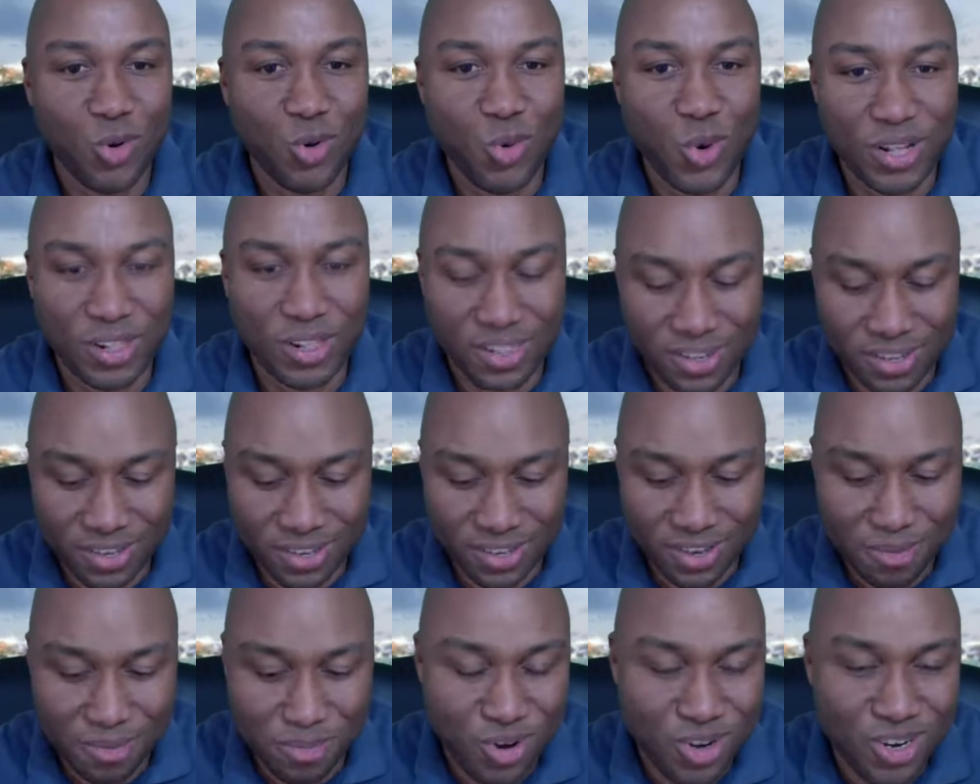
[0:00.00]
Quickly,
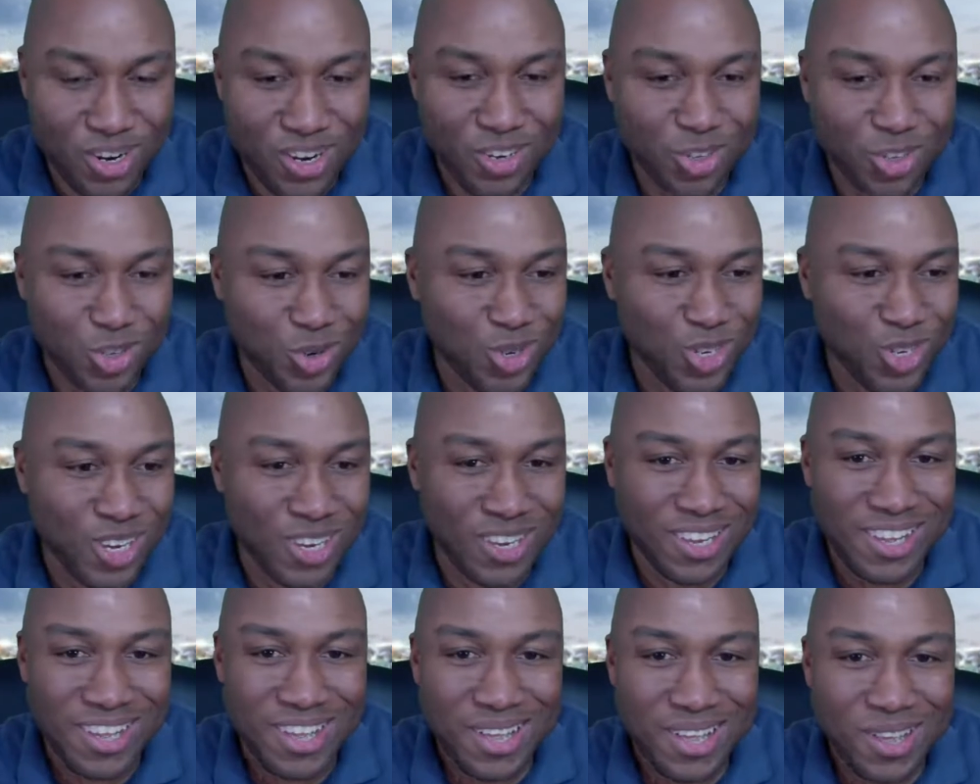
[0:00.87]
come on, and Junior,
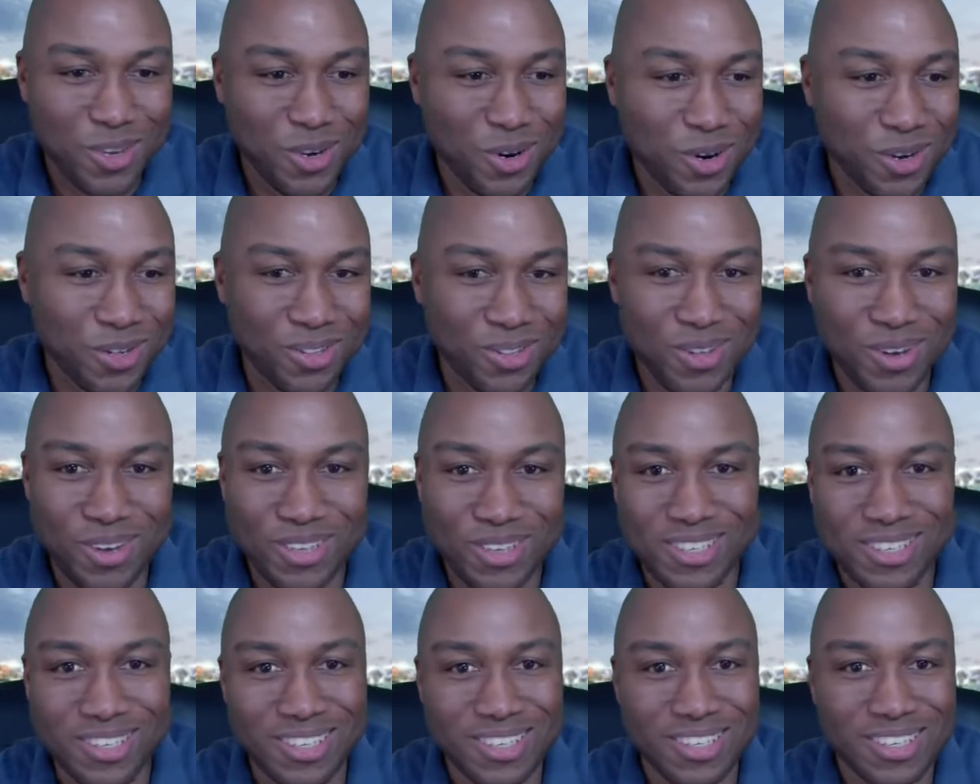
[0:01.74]
your
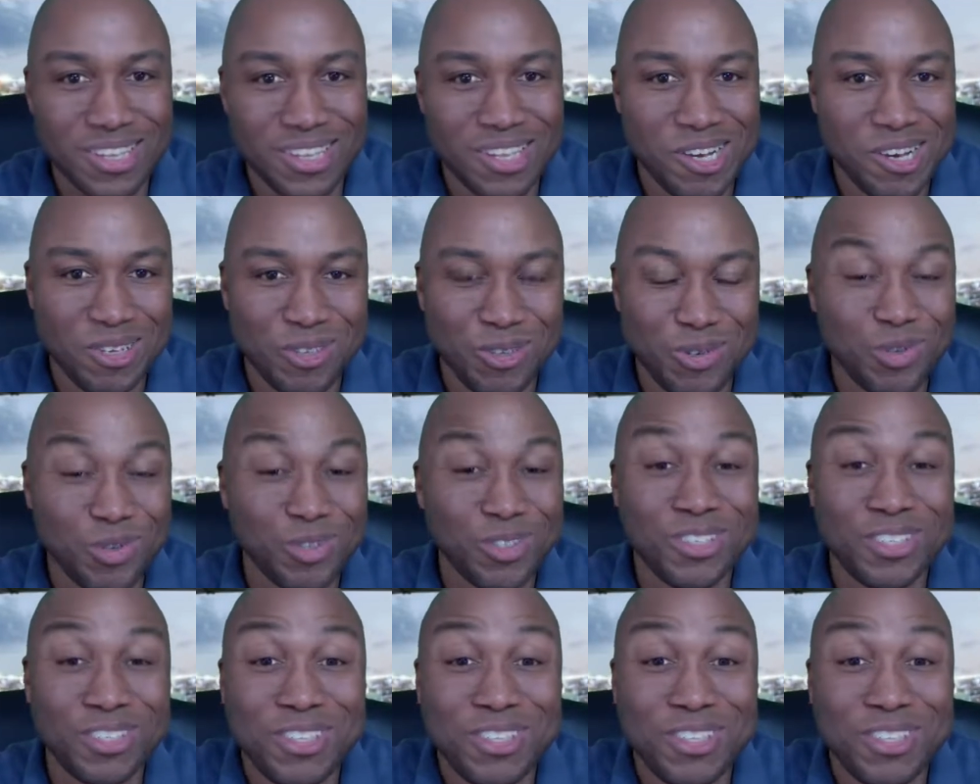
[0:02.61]
thoughts on this lawsuit.